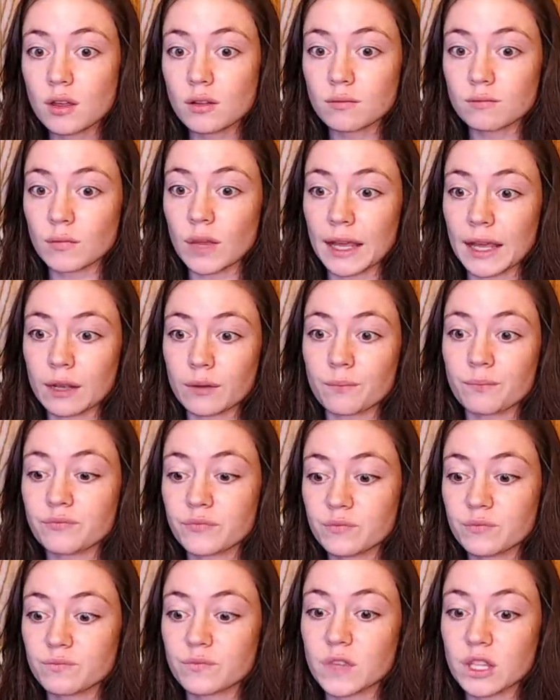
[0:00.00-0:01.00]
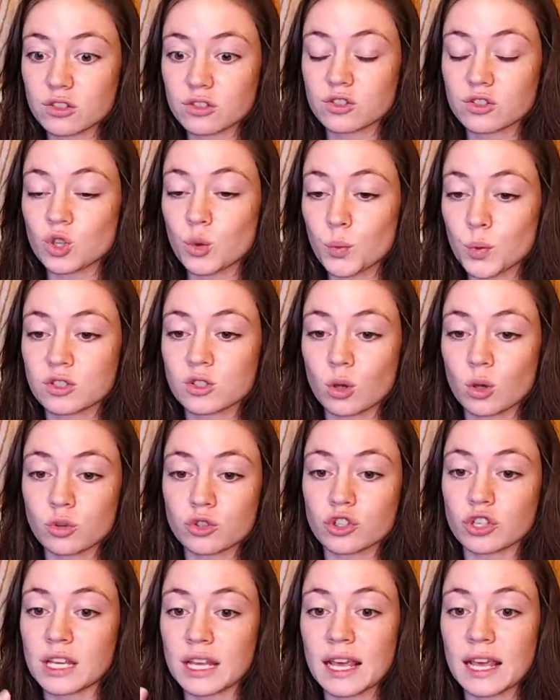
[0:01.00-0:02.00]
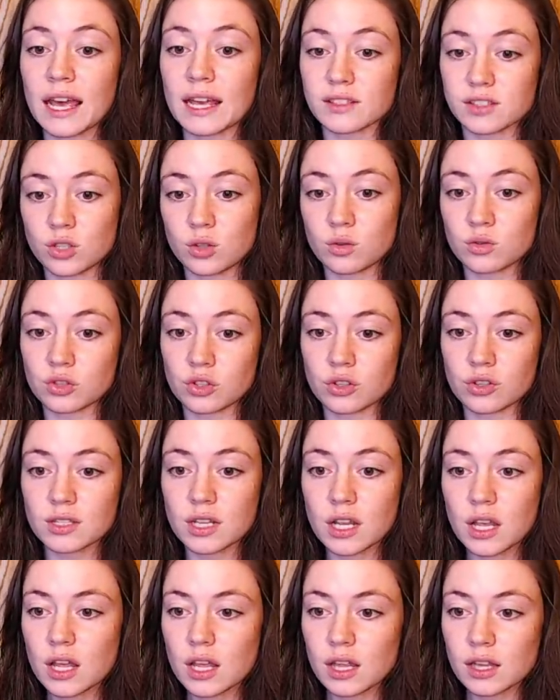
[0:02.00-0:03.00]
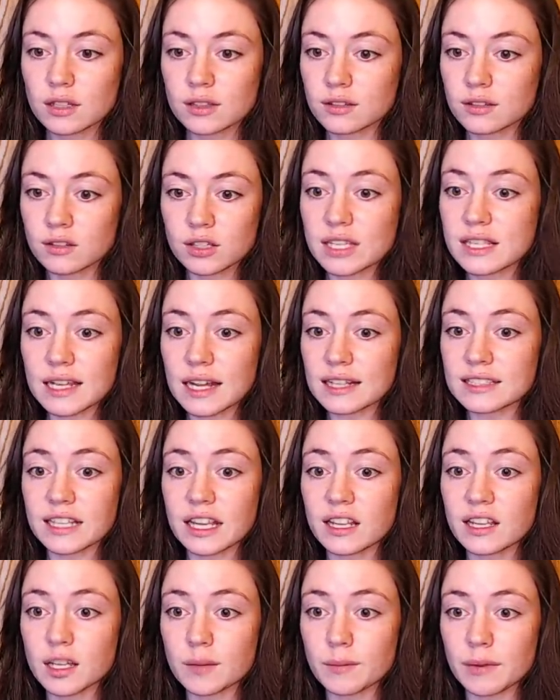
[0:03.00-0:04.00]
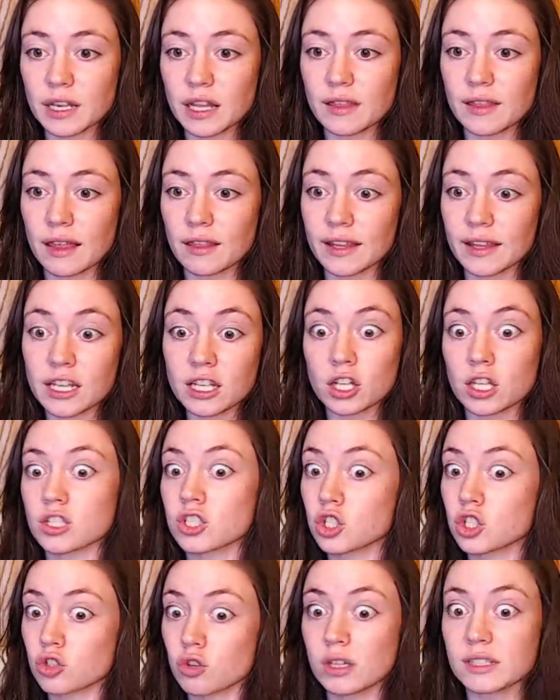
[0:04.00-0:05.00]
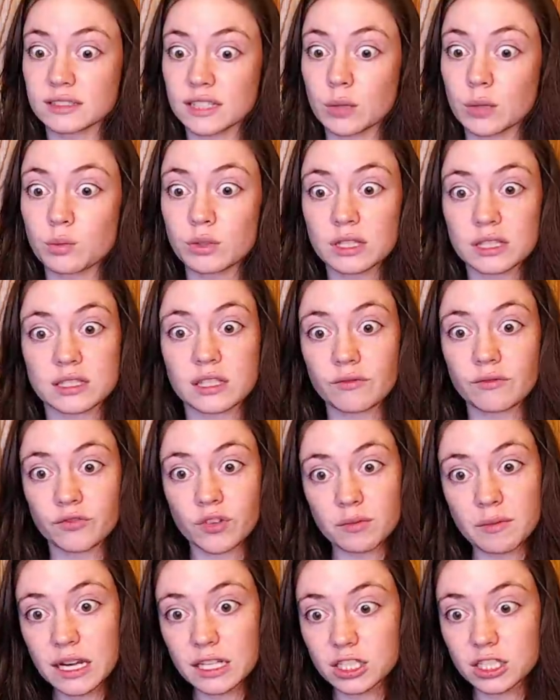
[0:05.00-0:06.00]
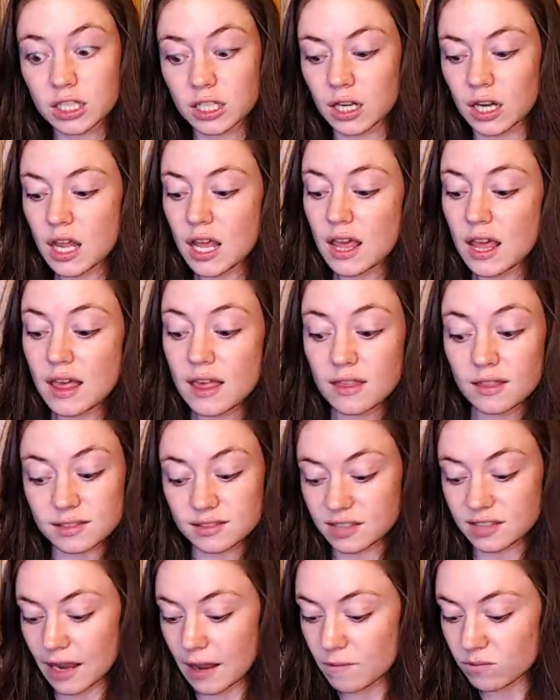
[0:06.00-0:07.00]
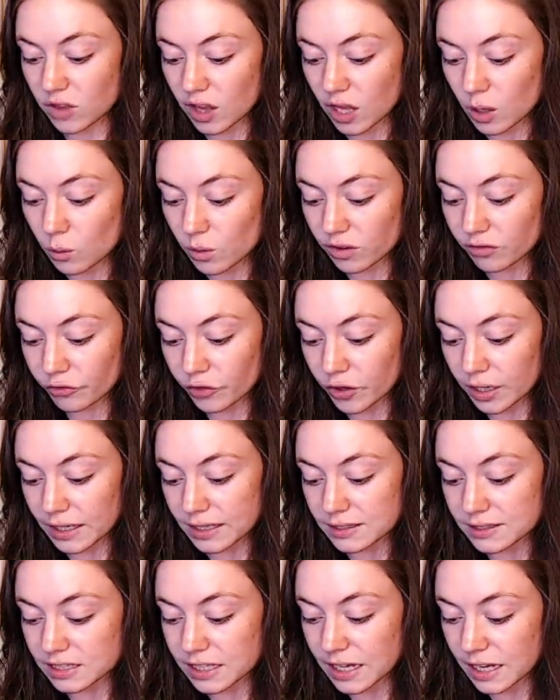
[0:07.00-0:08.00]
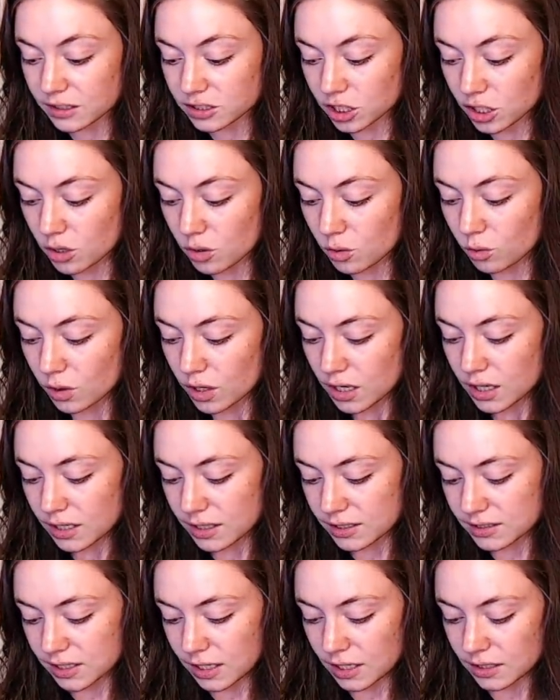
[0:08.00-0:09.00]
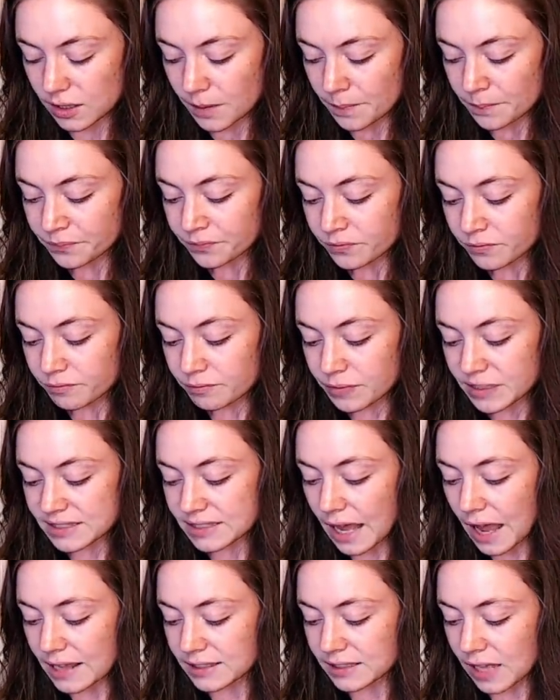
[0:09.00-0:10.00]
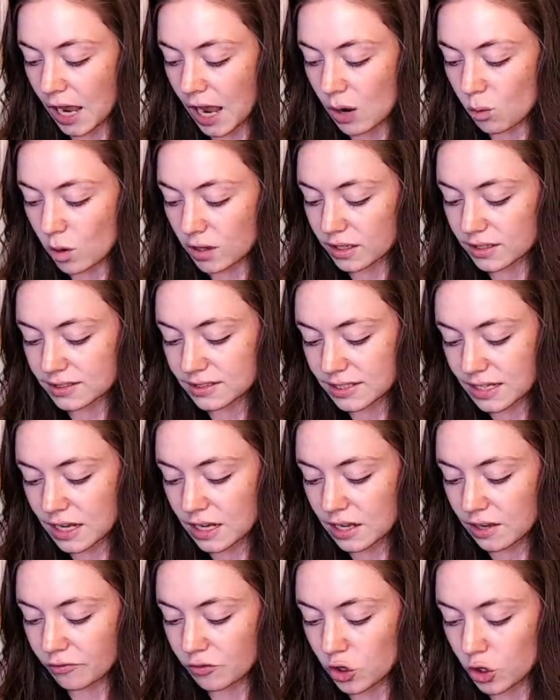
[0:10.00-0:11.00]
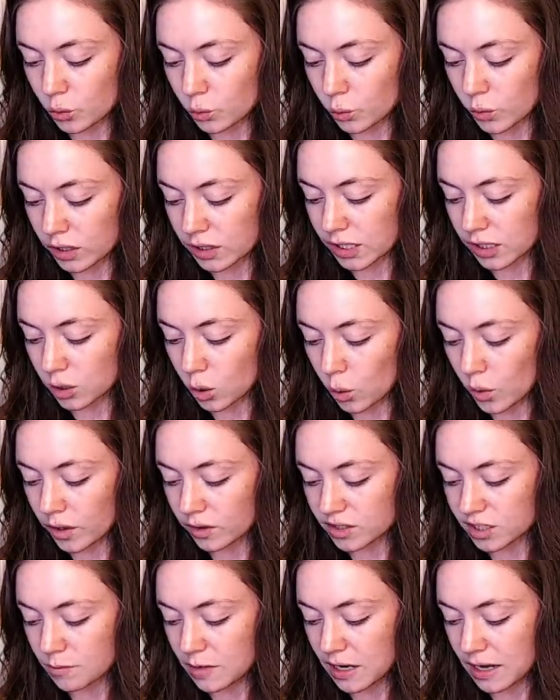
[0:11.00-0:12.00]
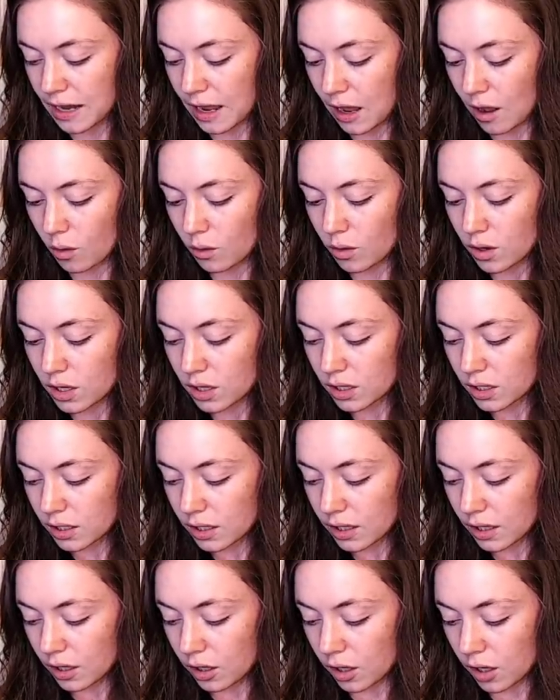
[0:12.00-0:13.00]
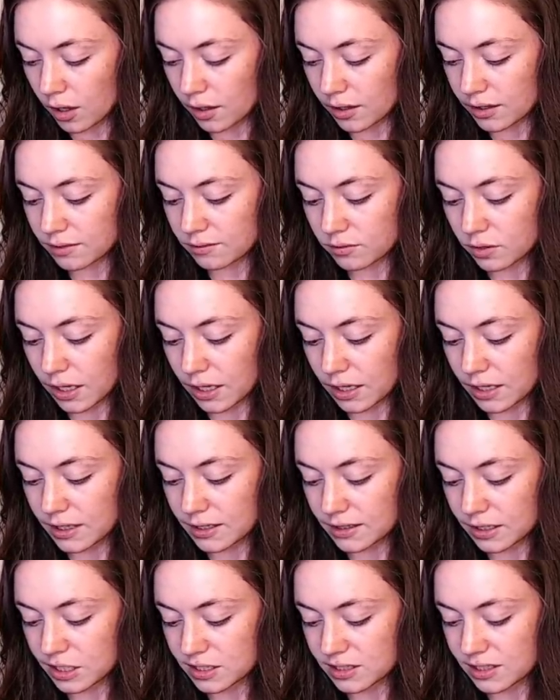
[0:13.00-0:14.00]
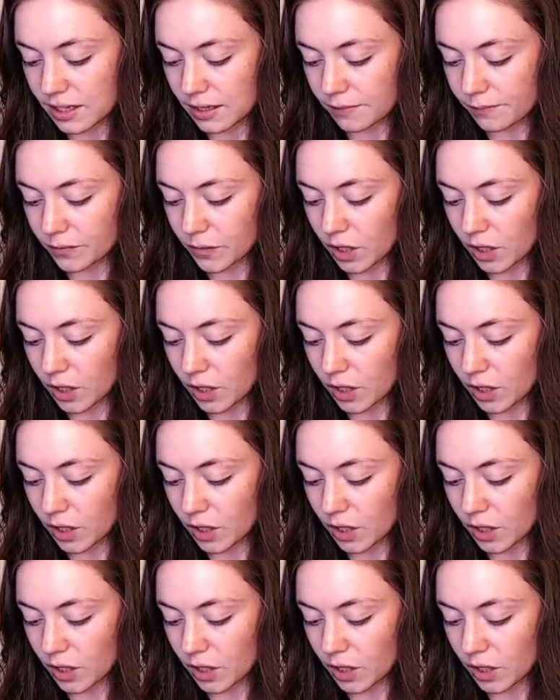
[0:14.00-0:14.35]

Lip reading: like, super soldier Geass users. He's not telling them any of that. Like, he doesn't trust them with this information. Same thing with freaking C2. He says, besides, I want to see if you're really loyal to me now. And he's saying,